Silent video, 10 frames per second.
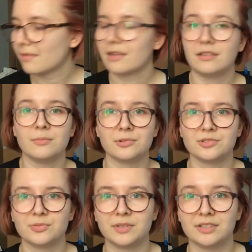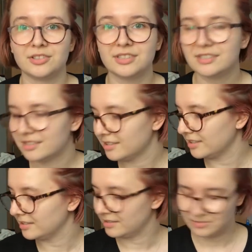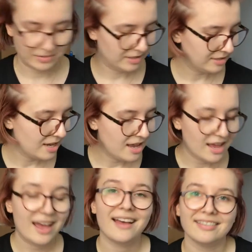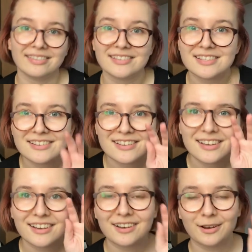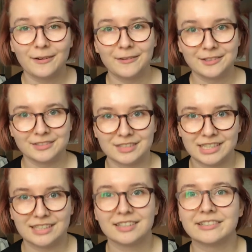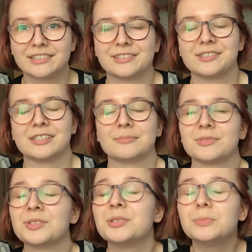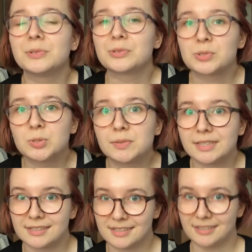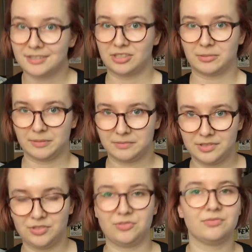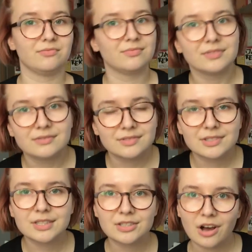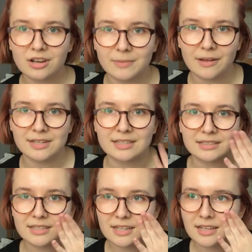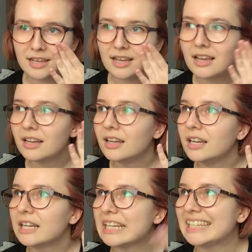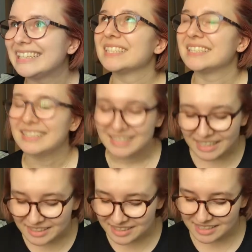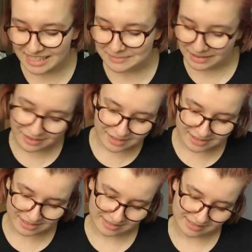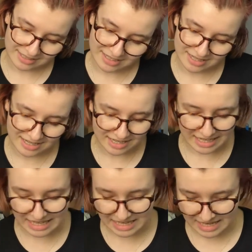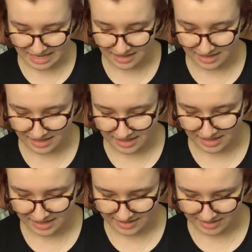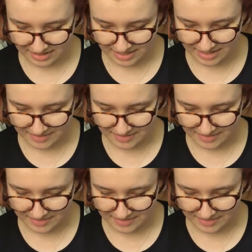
the importance of being earnest in the place, and one of the characters I'm super excited to talk about and discuss in my thesis is